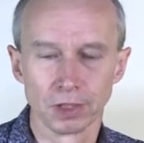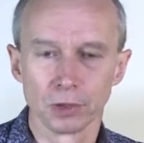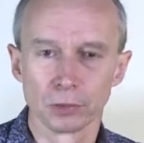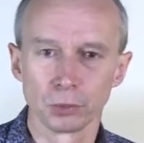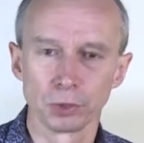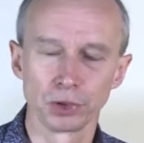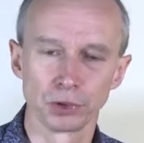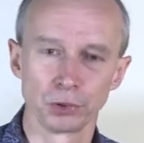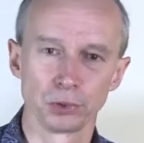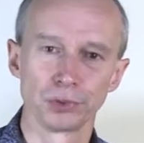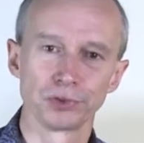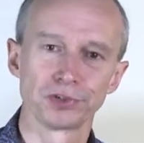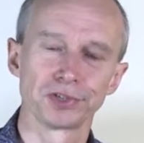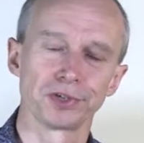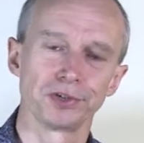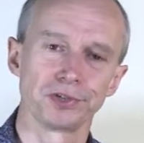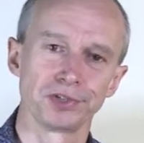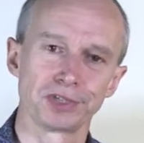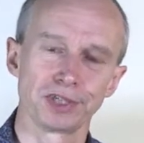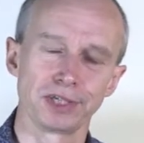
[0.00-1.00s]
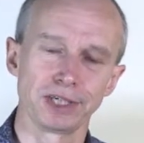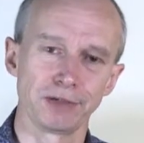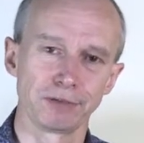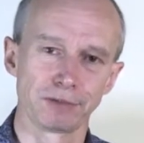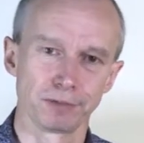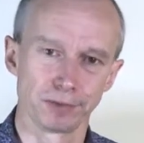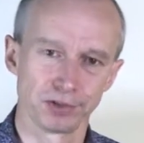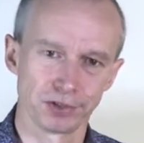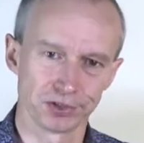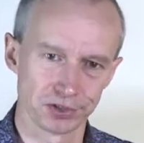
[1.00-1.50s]
We can also see
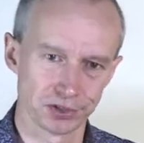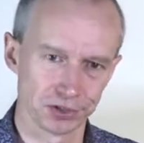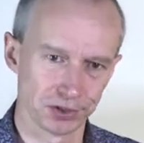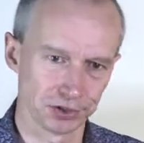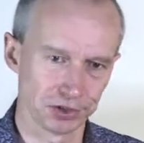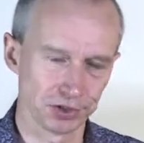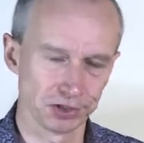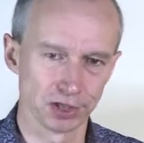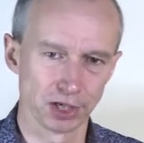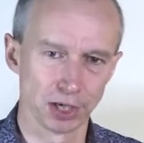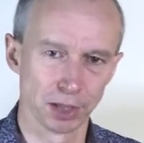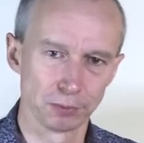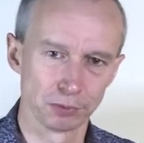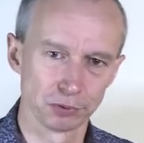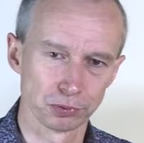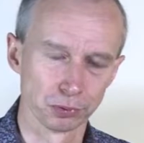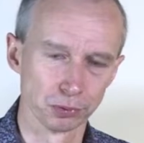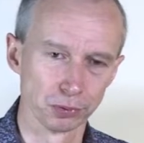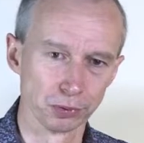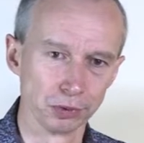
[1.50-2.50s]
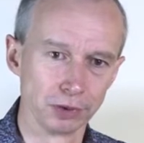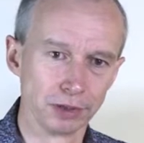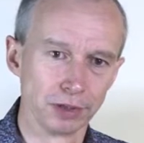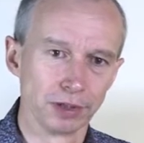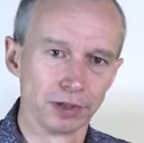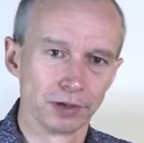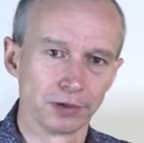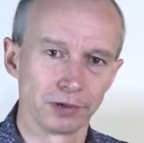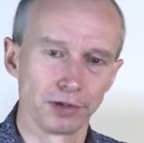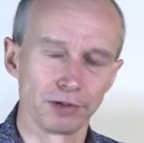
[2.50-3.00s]
from this 30 times rule
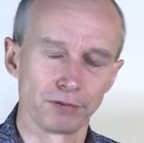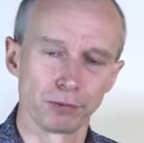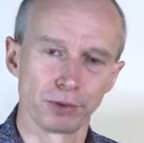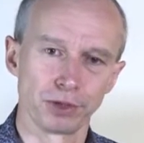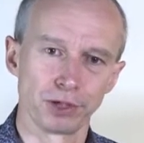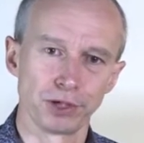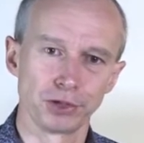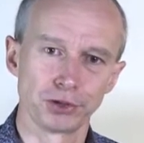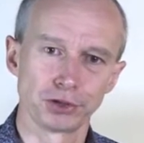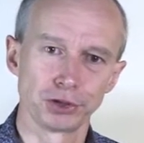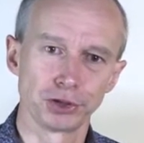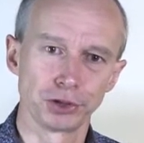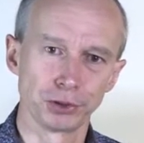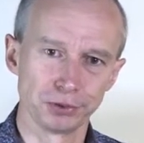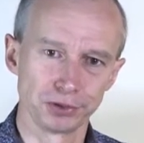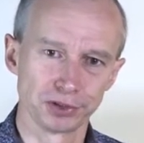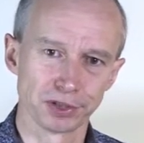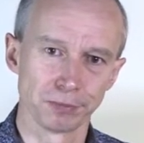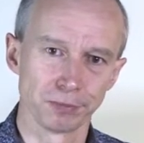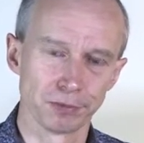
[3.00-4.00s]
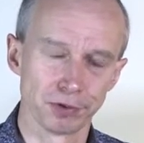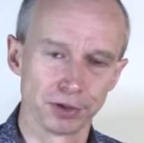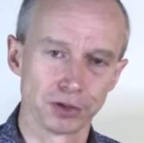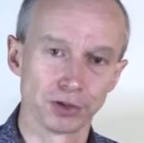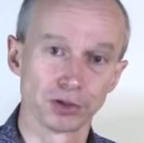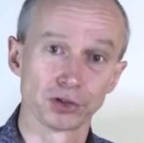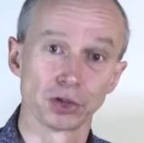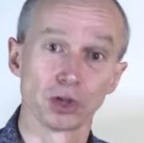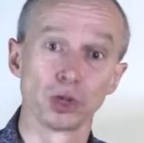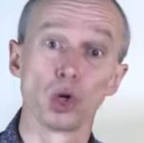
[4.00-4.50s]
that if we're going to shoot something
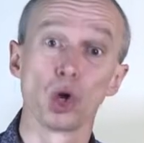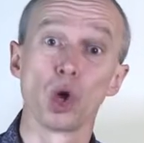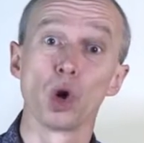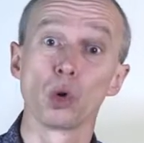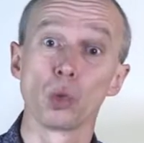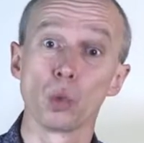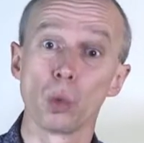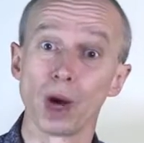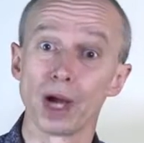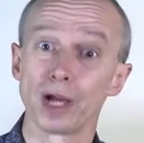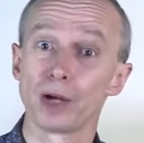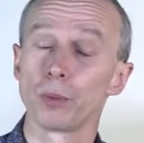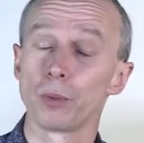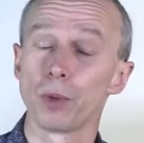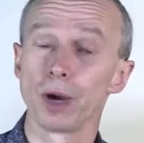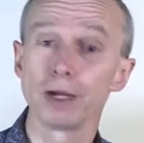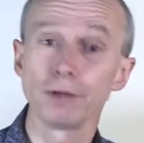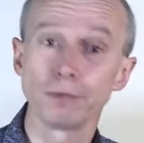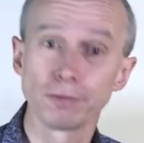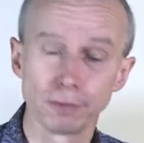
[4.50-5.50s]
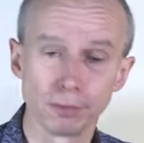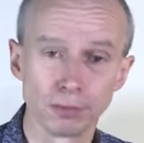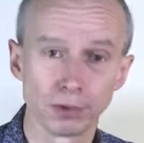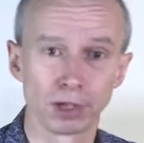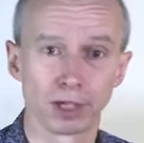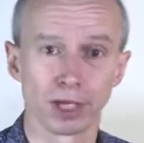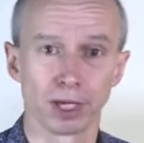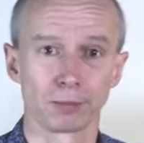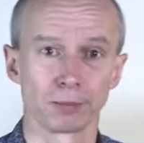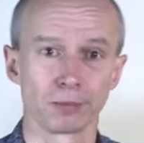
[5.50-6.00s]
that's a long way away from the
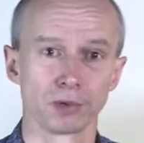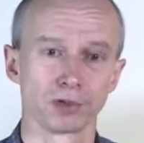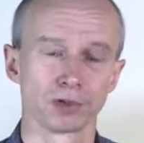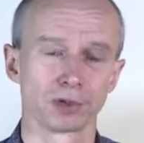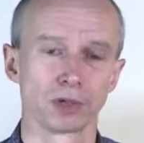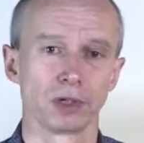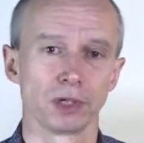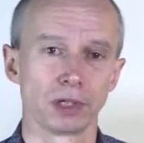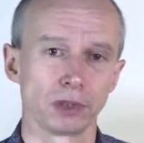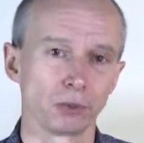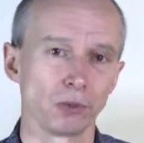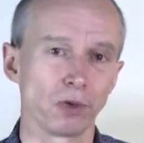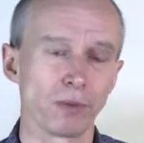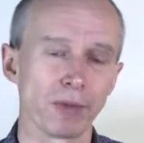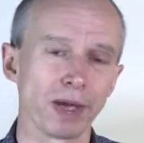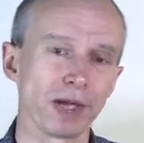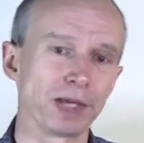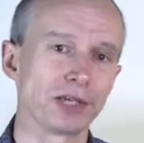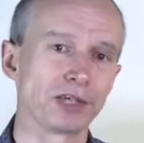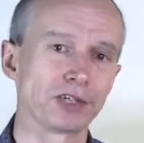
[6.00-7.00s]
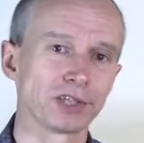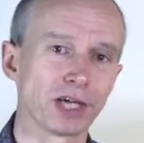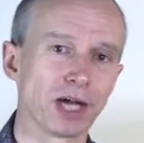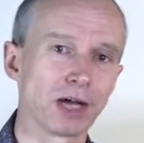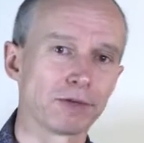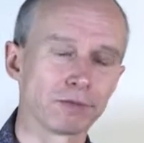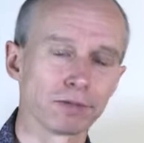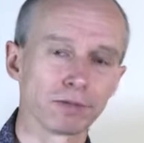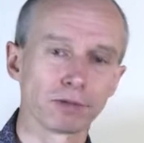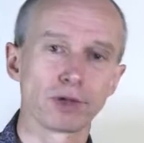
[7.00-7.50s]
cameras, we may need to
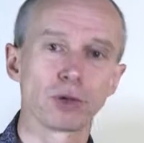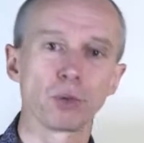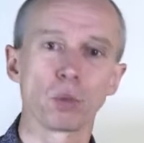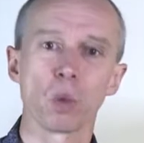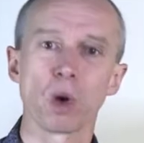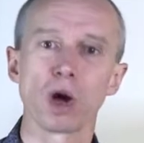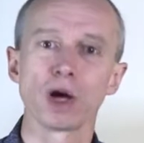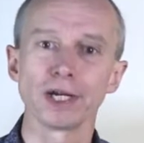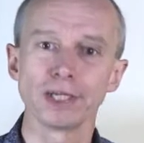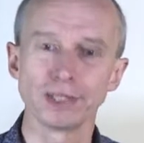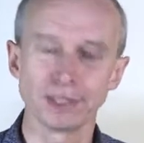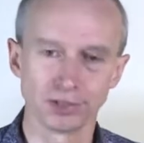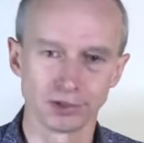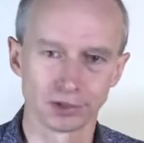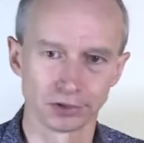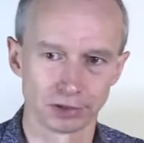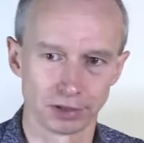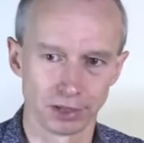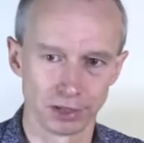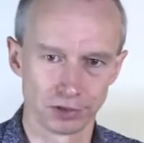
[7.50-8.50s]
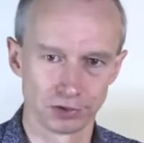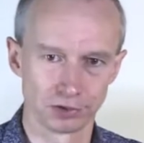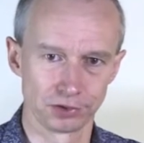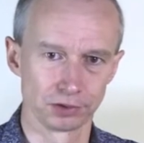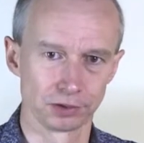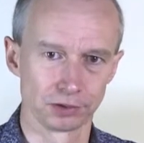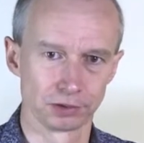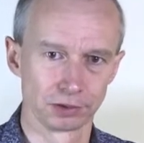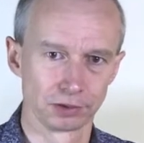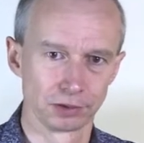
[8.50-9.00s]
have a very wide
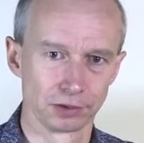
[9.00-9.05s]
interaxial.